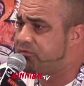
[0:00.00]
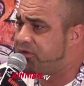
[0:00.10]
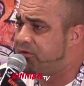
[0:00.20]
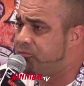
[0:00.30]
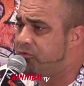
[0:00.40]

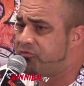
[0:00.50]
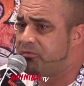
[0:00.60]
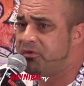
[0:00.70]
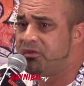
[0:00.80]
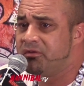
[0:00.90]
did a move to
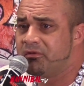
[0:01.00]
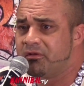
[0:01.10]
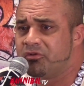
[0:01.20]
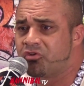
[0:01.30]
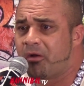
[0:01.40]
me
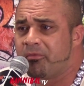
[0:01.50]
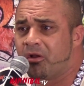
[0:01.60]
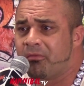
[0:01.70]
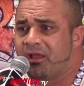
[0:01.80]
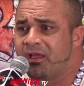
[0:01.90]
and dropped me
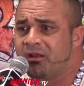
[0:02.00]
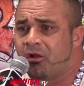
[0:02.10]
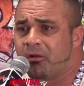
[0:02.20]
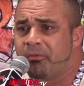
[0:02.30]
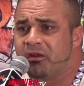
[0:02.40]
on my head
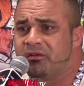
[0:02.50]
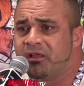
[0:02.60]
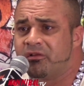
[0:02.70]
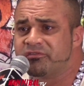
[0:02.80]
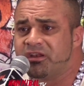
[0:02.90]
on a bed of
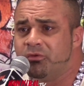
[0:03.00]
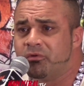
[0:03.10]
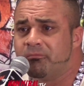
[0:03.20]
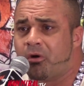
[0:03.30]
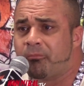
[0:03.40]
nails that he
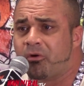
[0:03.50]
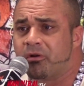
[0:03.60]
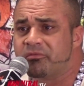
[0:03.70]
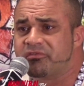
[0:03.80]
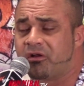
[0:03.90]
wouldn't bump on
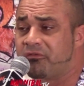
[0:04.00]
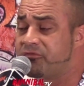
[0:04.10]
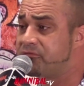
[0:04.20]
himself,